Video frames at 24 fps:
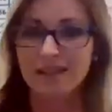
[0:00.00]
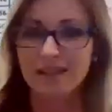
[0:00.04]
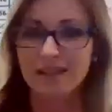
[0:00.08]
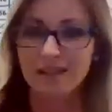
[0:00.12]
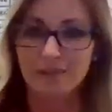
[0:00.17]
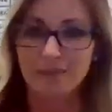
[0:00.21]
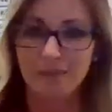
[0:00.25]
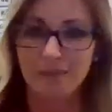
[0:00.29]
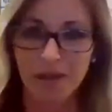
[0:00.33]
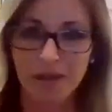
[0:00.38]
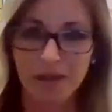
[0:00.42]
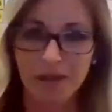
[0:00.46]

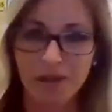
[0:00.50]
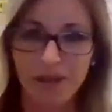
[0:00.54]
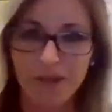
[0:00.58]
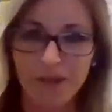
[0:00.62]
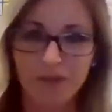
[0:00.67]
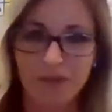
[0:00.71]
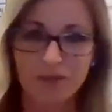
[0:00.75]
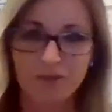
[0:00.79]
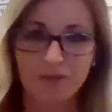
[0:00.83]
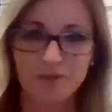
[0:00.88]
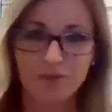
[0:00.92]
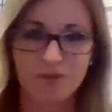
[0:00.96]
this book,
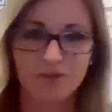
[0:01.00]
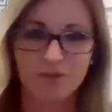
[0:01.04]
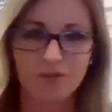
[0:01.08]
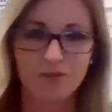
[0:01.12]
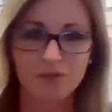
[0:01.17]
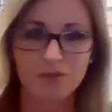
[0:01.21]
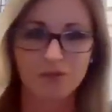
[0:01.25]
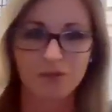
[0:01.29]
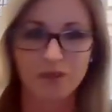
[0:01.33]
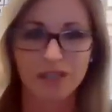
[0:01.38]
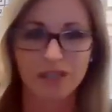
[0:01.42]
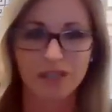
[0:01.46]
The
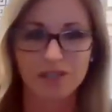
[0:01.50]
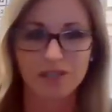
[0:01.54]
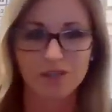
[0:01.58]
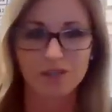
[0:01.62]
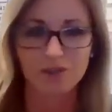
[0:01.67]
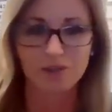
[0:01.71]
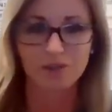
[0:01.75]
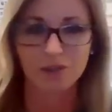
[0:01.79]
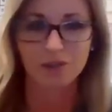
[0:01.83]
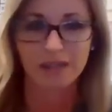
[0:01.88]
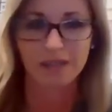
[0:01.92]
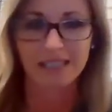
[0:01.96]
Stories
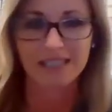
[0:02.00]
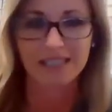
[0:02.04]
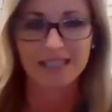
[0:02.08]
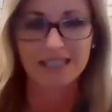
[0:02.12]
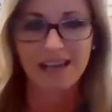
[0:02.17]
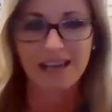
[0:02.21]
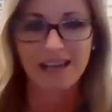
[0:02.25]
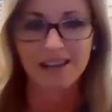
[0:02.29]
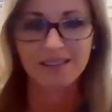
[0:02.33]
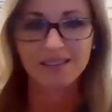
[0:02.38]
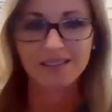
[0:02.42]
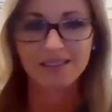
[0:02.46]
Julian
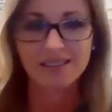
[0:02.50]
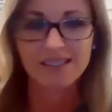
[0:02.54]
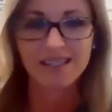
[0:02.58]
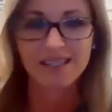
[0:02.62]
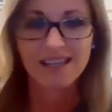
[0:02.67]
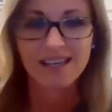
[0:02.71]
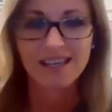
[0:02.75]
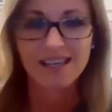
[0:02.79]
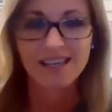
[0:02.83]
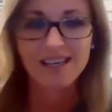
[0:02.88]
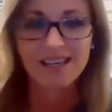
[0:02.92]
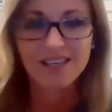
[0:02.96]
Tells.
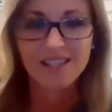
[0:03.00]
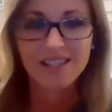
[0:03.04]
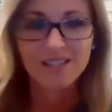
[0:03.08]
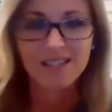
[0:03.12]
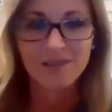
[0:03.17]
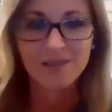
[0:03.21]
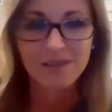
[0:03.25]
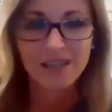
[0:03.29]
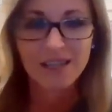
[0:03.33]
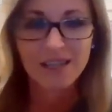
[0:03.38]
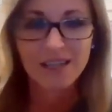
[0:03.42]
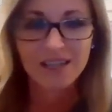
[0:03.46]
So
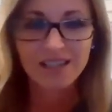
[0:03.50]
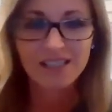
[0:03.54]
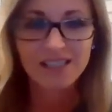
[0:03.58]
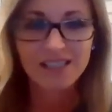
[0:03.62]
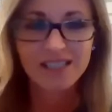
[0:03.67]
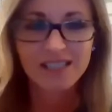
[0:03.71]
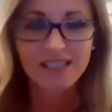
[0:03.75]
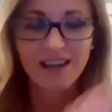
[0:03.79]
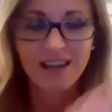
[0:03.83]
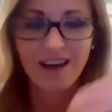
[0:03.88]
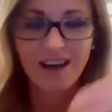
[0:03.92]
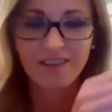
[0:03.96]
here is
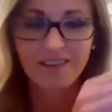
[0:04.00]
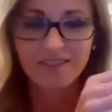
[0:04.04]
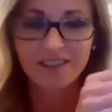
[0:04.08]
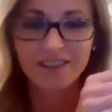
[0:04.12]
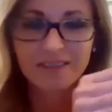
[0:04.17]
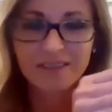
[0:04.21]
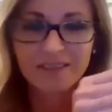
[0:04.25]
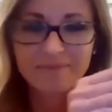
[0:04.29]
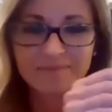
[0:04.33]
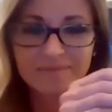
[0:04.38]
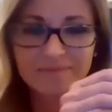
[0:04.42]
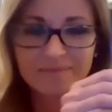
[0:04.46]
the
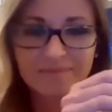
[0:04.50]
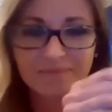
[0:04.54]
cover.